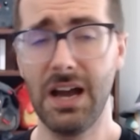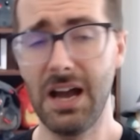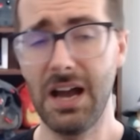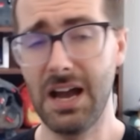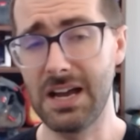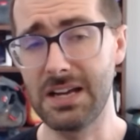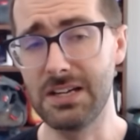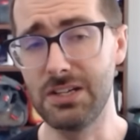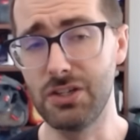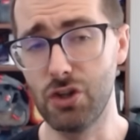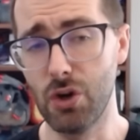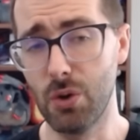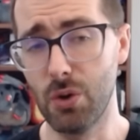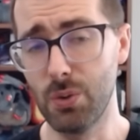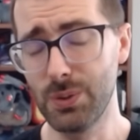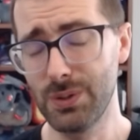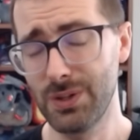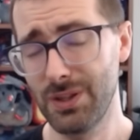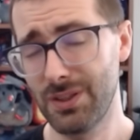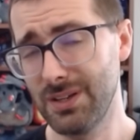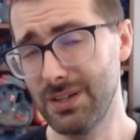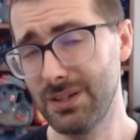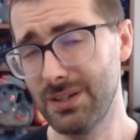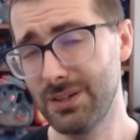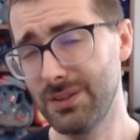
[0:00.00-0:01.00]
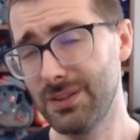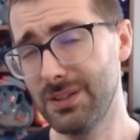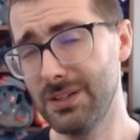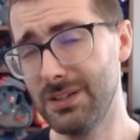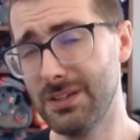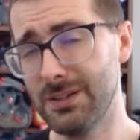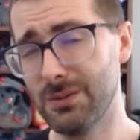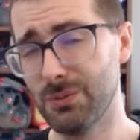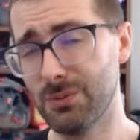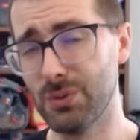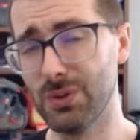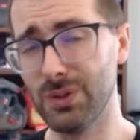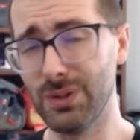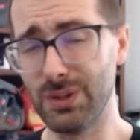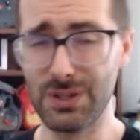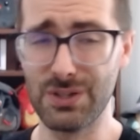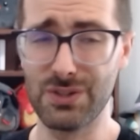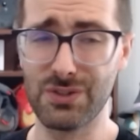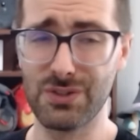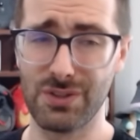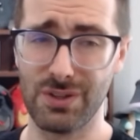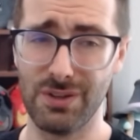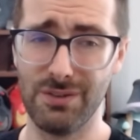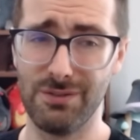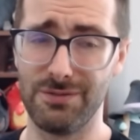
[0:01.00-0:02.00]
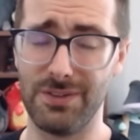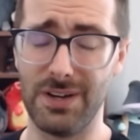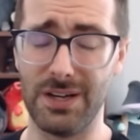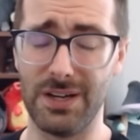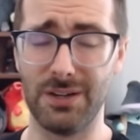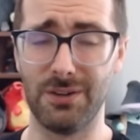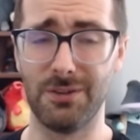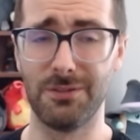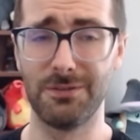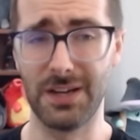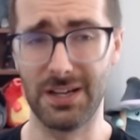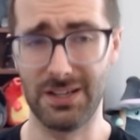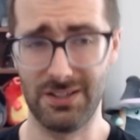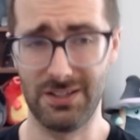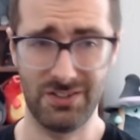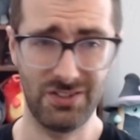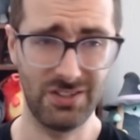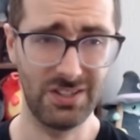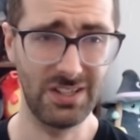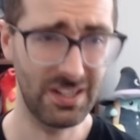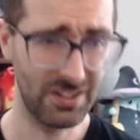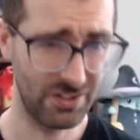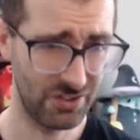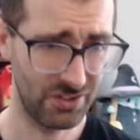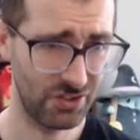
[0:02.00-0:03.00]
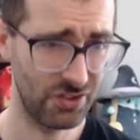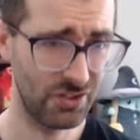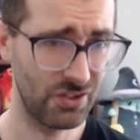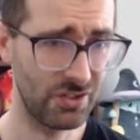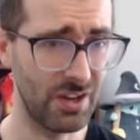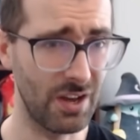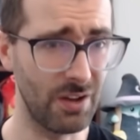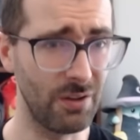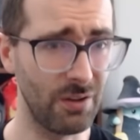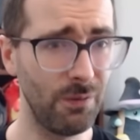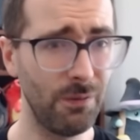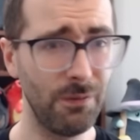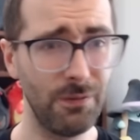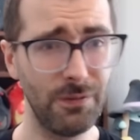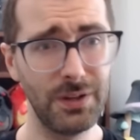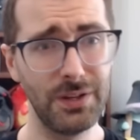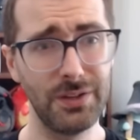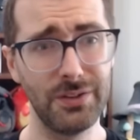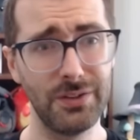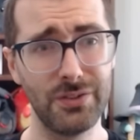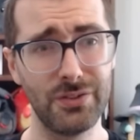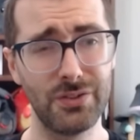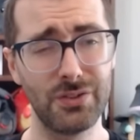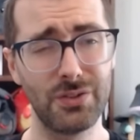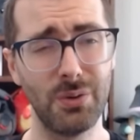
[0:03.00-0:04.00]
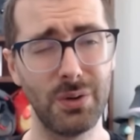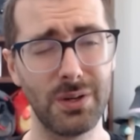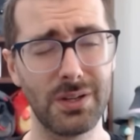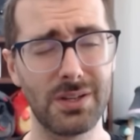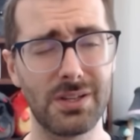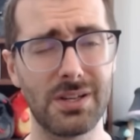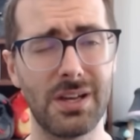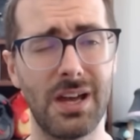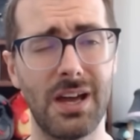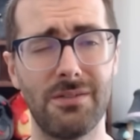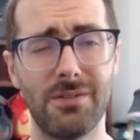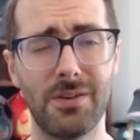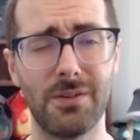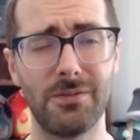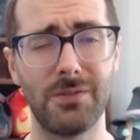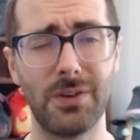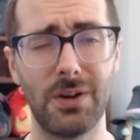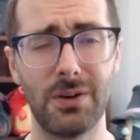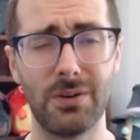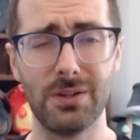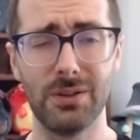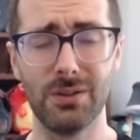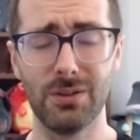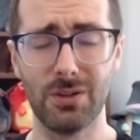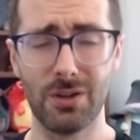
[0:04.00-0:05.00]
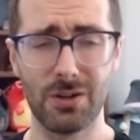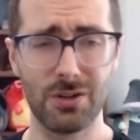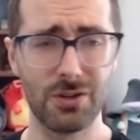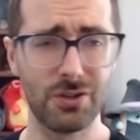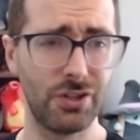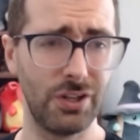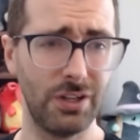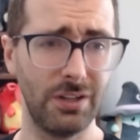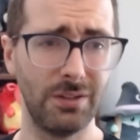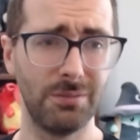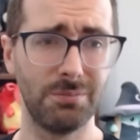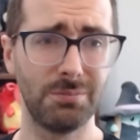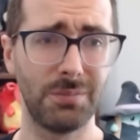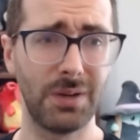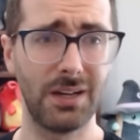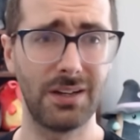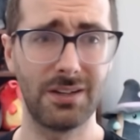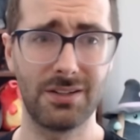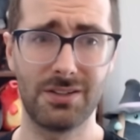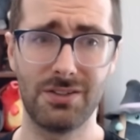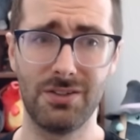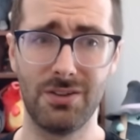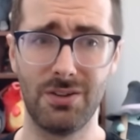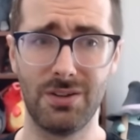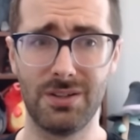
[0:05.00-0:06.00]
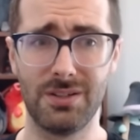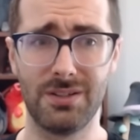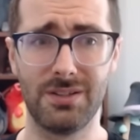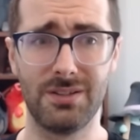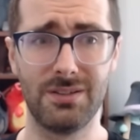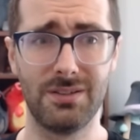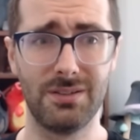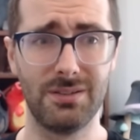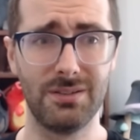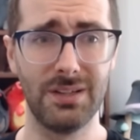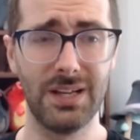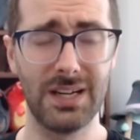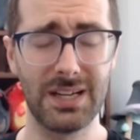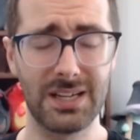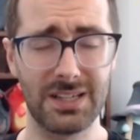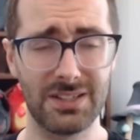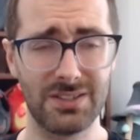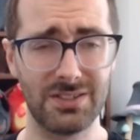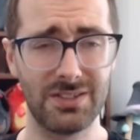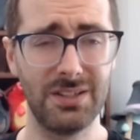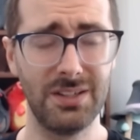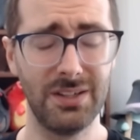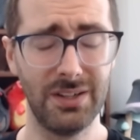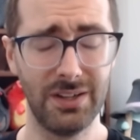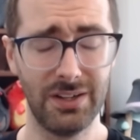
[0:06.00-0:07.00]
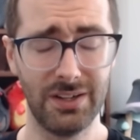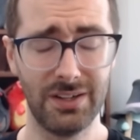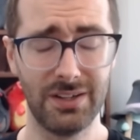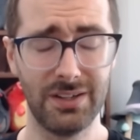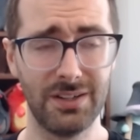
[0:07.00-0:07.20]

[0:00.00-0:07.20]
I don't think the release of Final Fantasy itself is going to have a very large impact on Legacy.